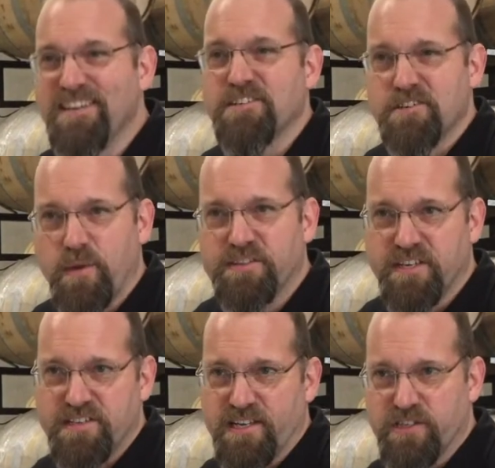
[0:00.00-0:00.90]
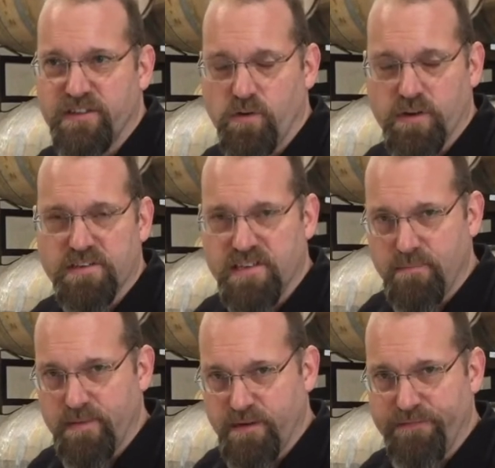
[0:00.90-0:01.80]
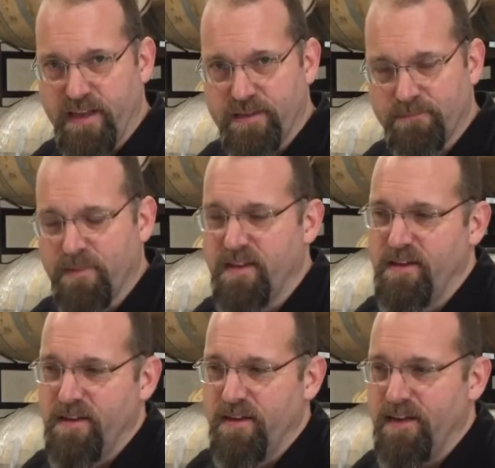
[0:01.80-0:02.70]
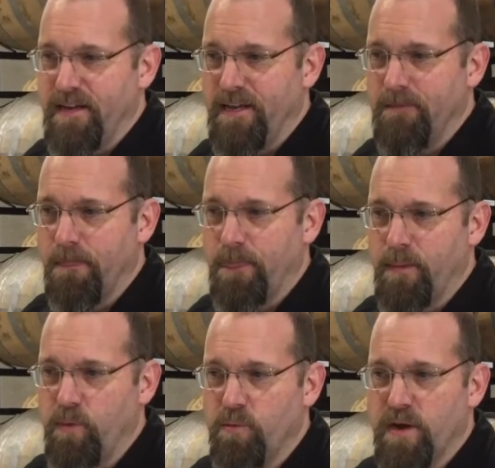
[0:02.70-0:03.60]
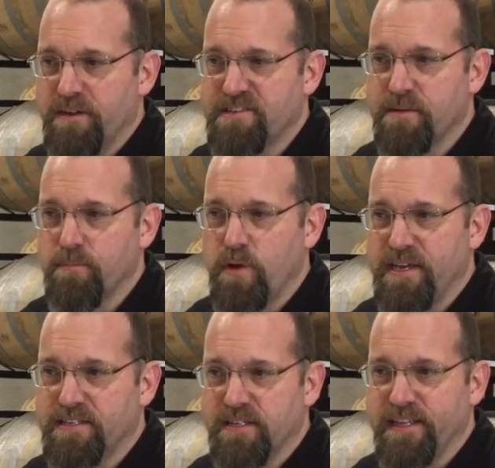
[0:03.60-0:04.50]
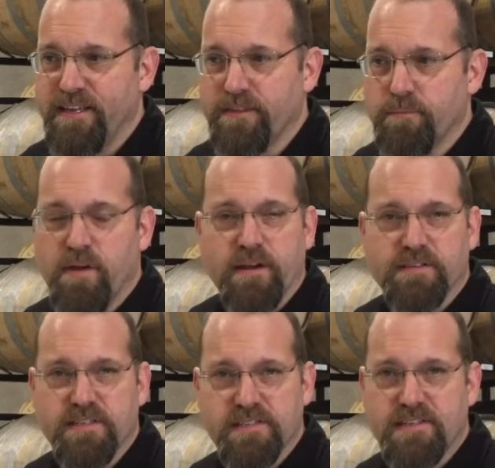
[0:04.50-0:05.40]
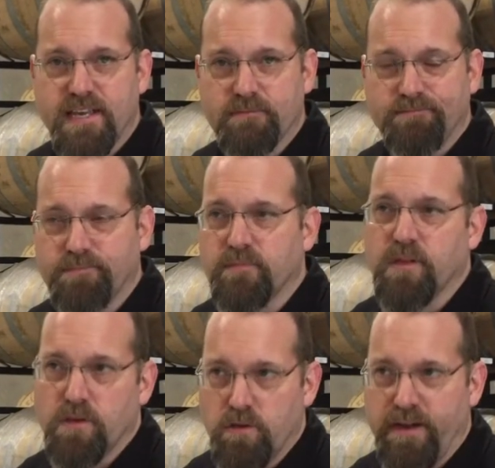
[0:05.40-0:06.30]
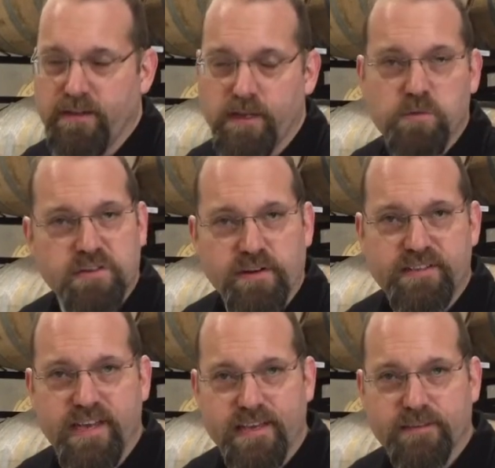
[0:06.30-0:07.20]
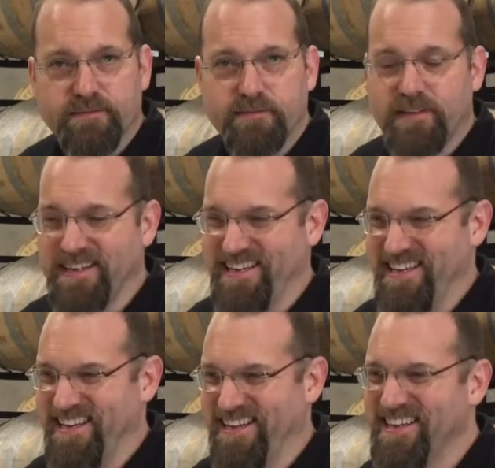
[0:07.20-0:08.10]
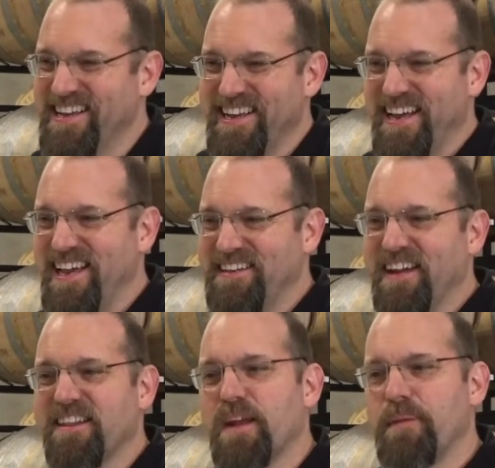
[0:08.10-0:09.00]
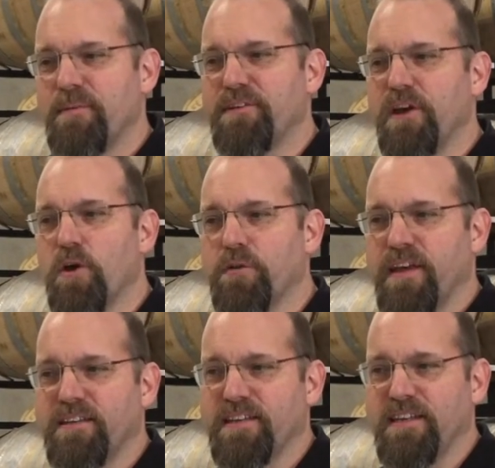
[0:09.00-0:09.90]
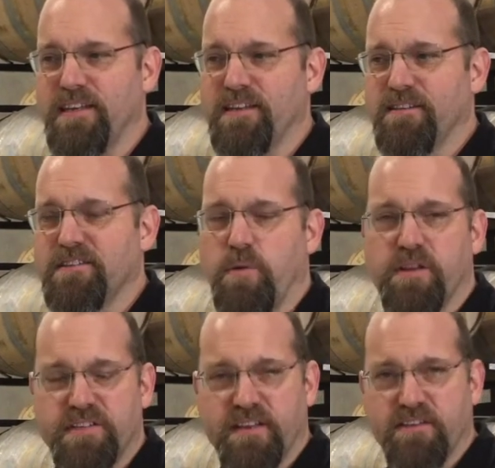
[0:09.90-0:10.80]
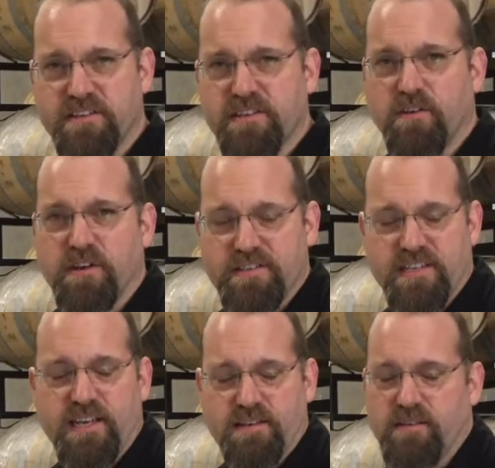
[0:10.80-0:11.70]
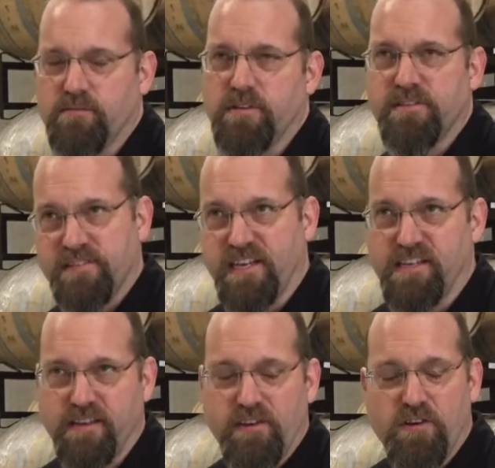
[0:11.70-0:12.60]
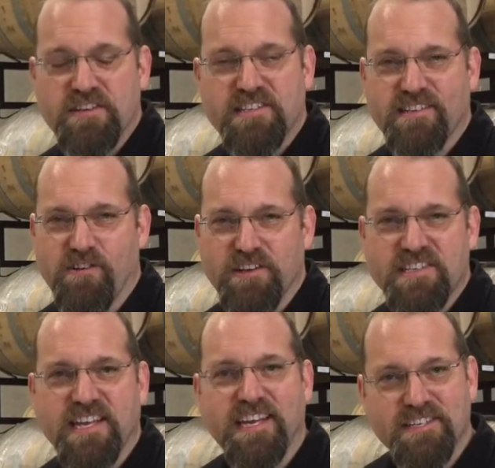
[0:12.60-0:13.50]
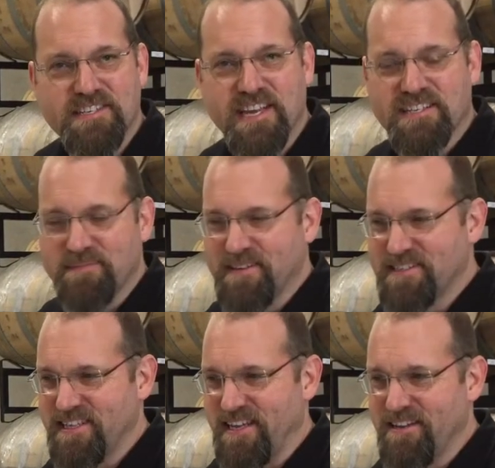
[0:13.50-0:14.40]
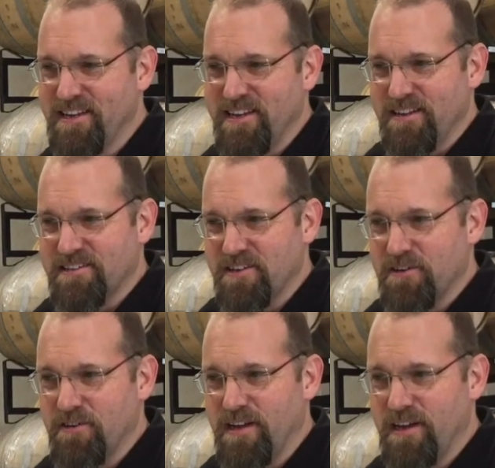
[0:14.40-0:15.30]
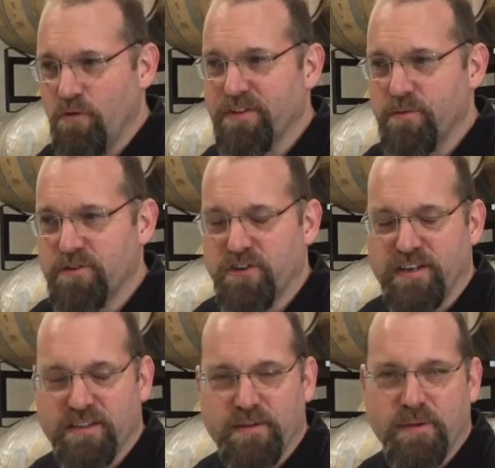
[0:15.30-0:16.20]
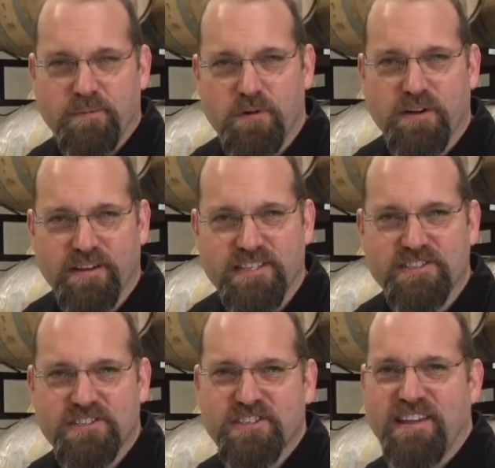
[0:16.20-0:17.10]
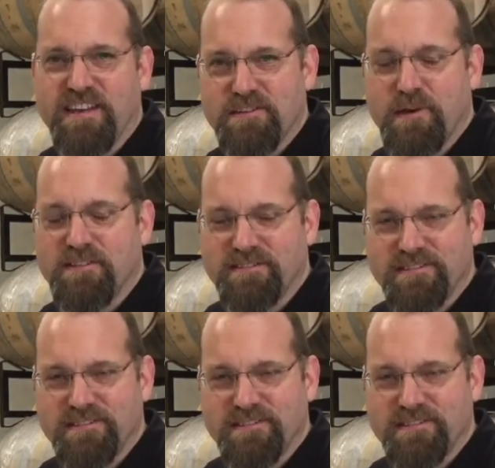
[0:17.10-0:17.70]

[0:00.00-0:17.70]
So Swallowtail is actually the Oregon State butterfly. We wanted some way to link the product to the state. Crater Lake was already taken. Yeah. And not a lot of people know that the swallowtail is the Oregon State, well, technically the Oregon State insect, but so hopefully we're drawing a little bit more attention to that as well.